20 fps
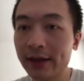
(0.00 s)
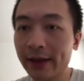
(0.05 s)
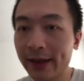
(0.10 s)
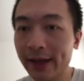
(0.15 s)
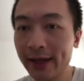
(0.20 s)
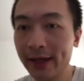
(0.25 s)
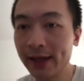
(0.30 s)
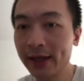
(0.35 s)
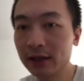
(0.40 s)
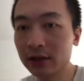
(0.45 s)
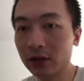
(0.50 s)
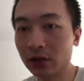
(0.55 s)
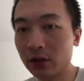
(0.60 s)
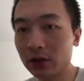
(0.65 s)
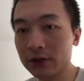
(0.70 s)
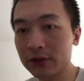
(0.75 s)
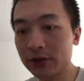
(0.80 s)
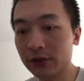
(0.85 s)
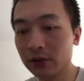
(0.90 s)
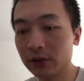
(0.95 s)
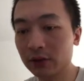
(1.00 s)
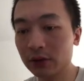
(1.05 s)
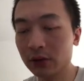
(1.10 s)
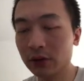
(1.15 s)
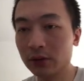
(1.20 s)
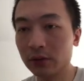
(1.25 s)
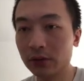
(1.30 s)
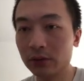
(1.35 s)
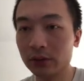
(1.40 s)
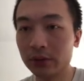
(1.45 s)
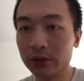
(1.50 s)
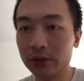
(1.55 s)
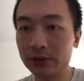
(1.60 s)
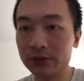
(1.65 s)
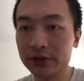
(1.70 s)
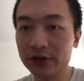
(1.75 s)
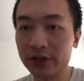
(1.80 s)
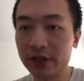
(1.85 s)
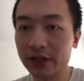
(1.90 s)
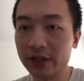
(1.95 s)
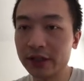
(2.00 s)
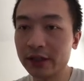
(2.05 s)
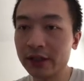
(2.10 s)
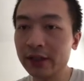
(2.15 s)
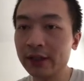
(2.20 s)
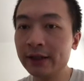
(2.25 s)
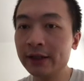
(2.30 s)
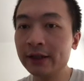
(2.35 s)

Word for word: and also we want to check